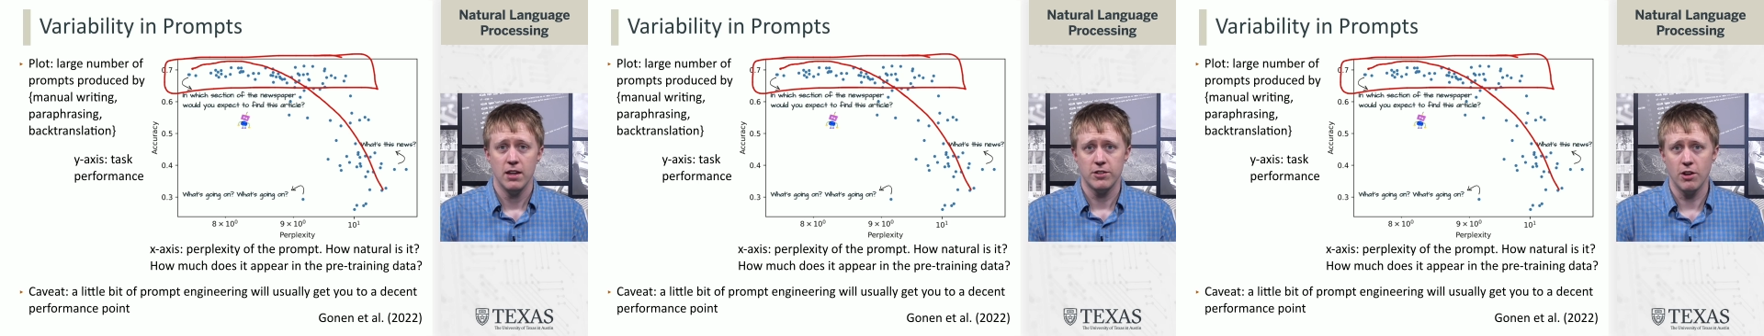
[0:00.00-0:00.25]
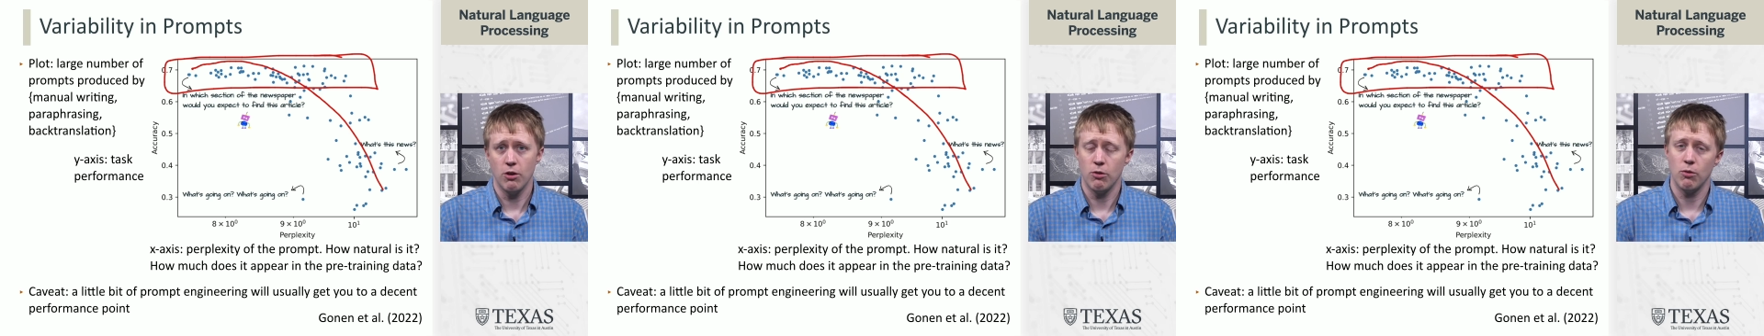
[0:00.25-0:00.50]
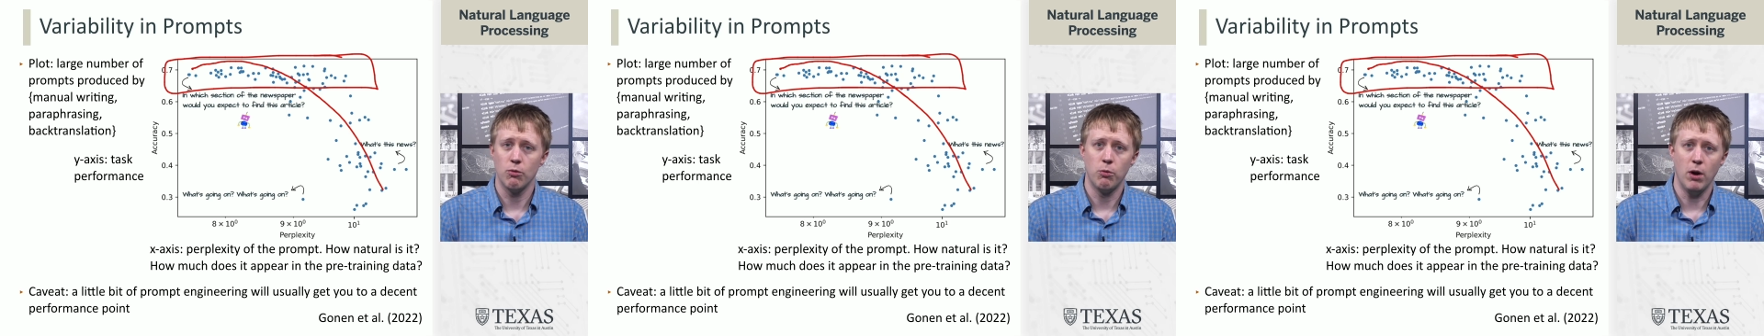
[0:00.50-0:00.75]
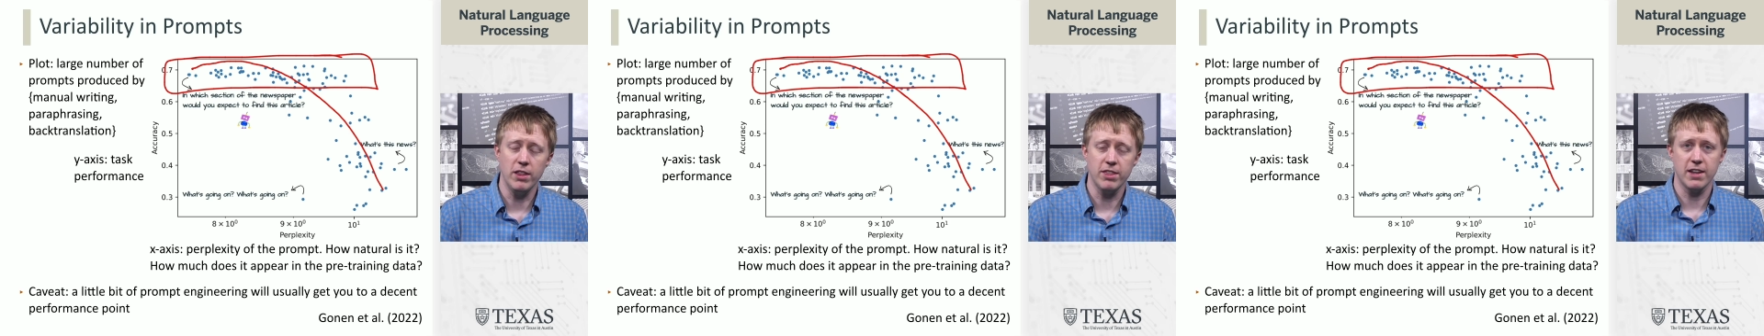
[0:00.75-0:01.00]
So
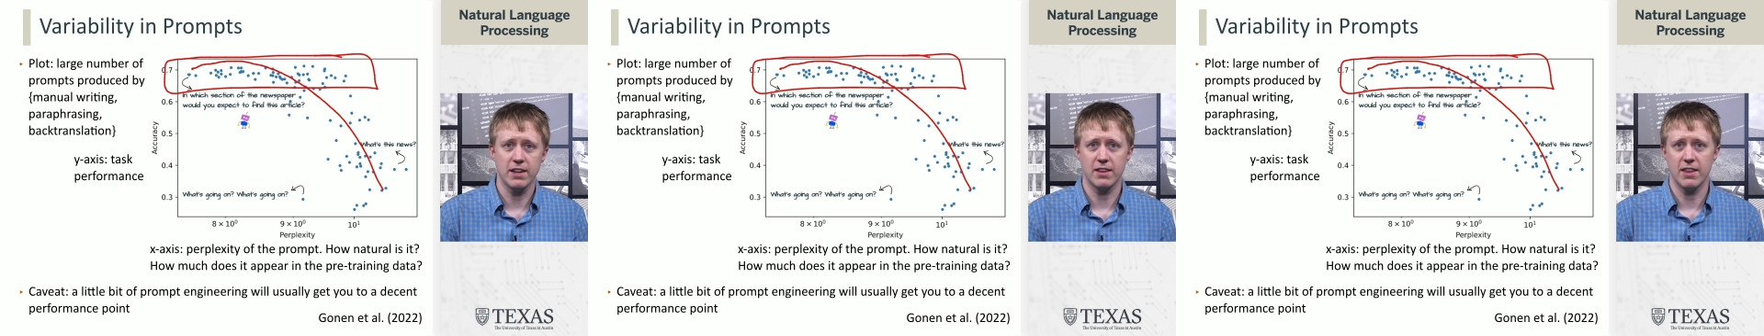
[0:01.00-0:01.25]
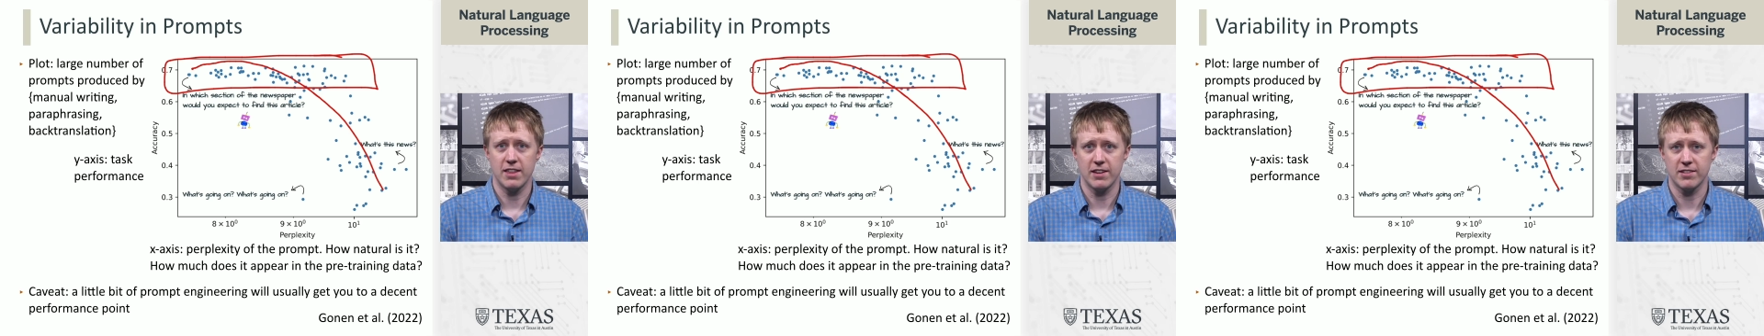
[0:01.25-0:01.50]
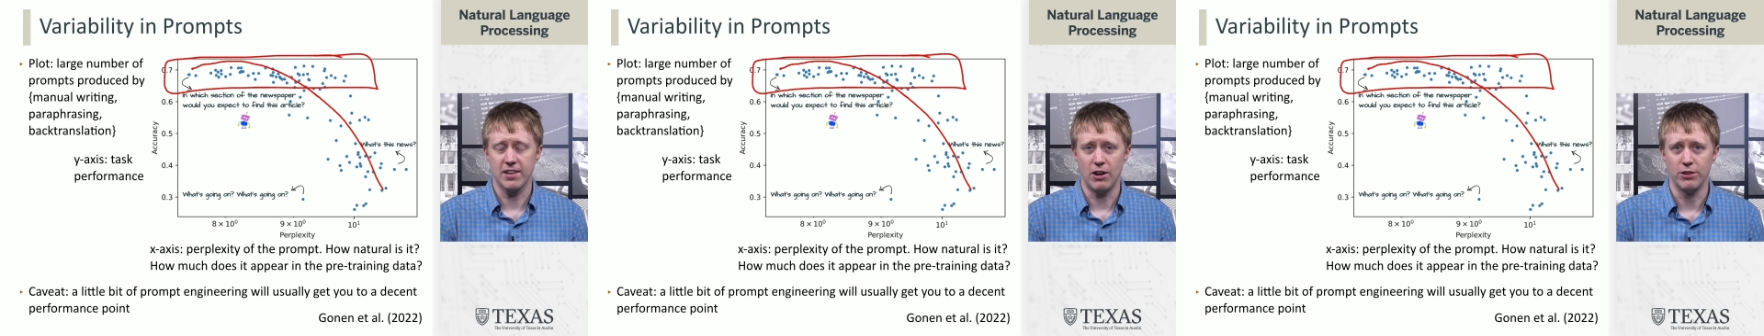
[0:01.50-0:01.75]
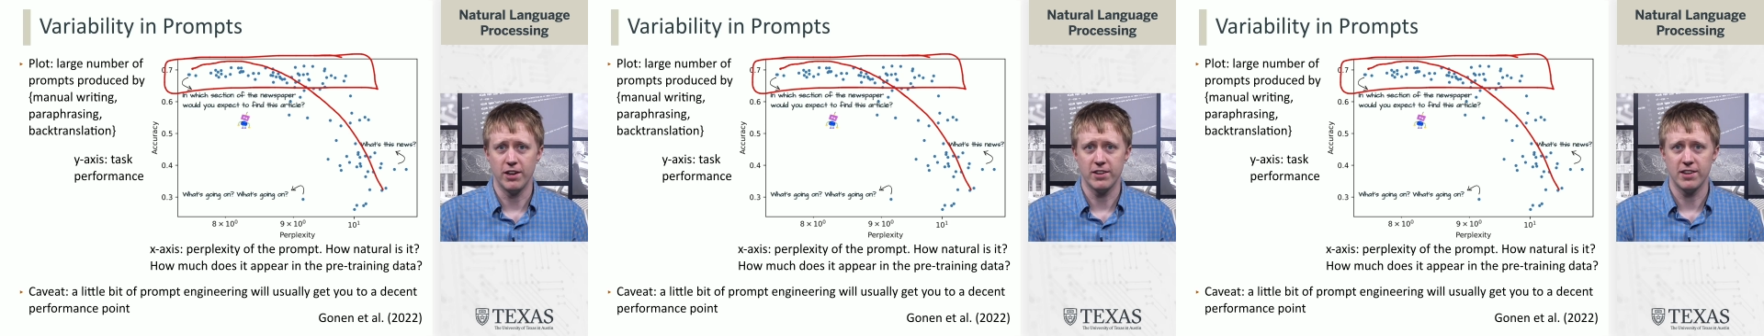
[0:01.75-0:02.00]
one thing that this
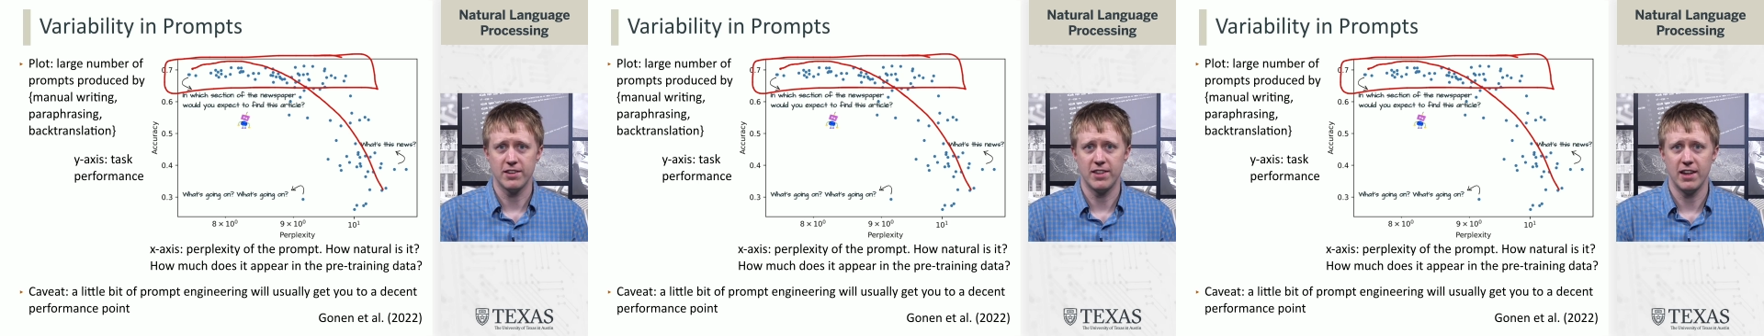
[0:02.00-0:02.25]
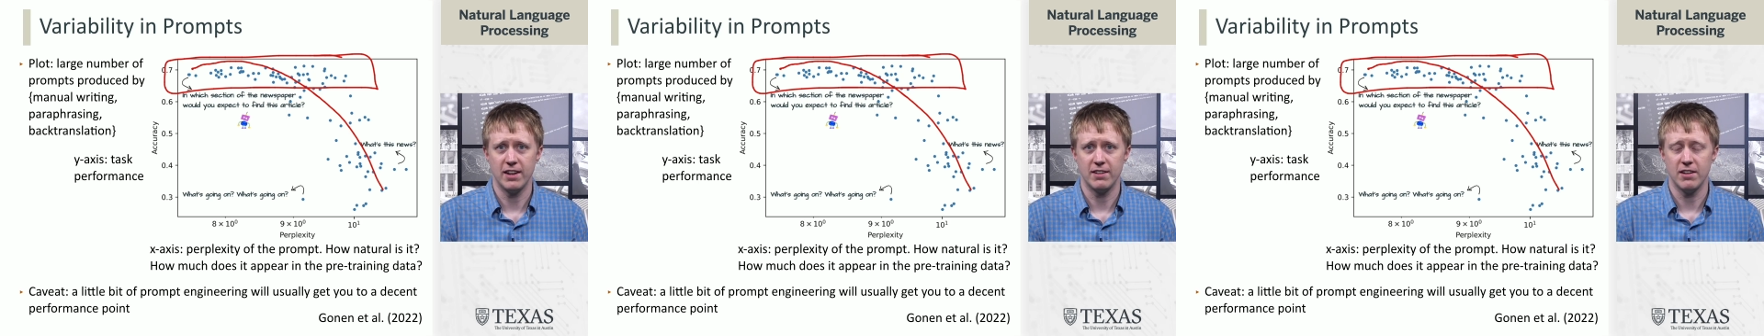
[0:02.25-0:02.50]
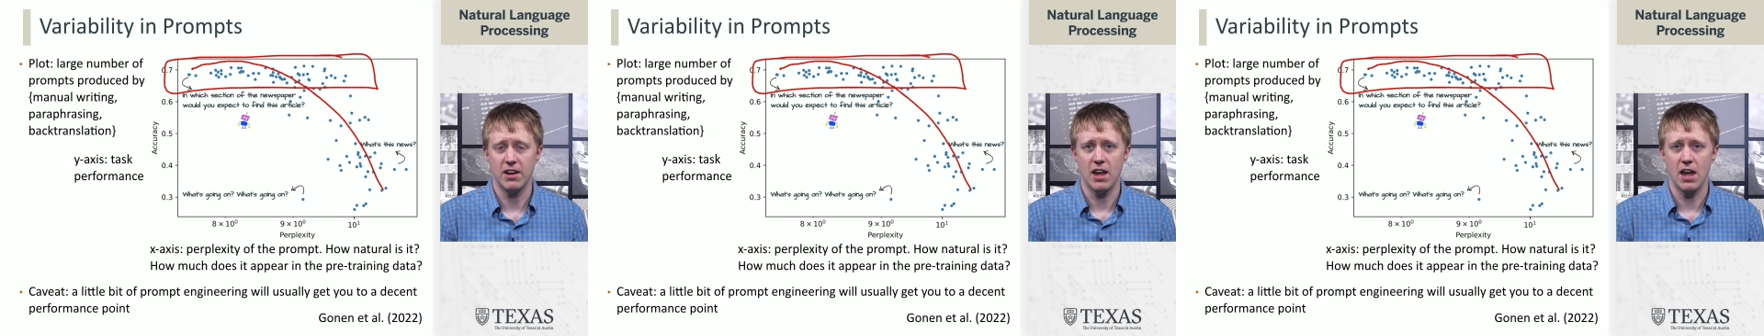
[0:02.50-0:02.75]
tells us is that